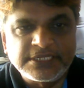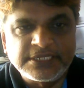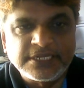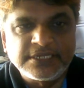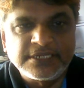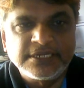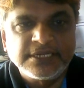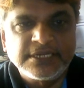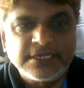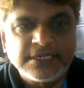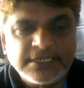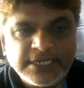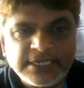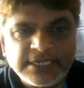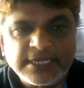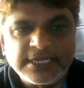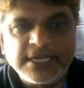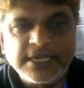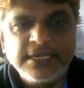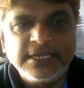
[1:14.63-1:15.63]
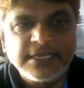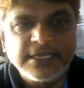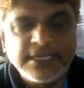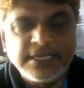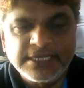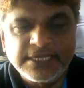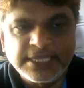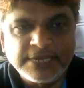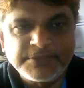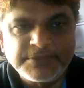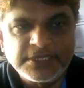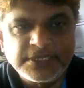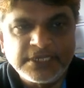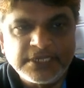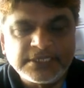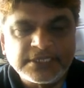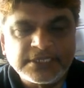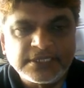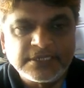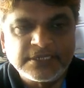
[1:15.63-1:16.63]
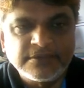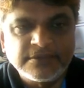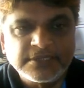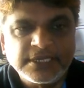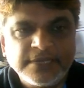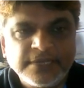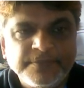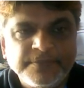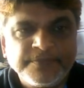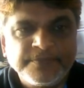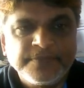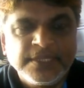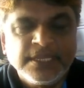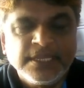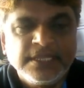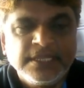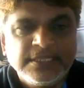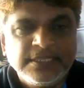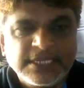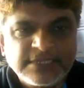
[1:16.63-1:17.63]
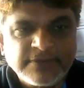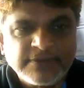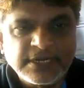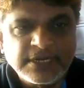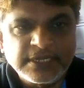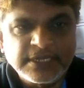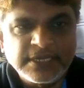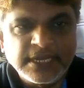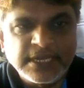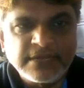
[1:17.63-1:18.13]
Okay. Next what you have? Data abstraction. Okay.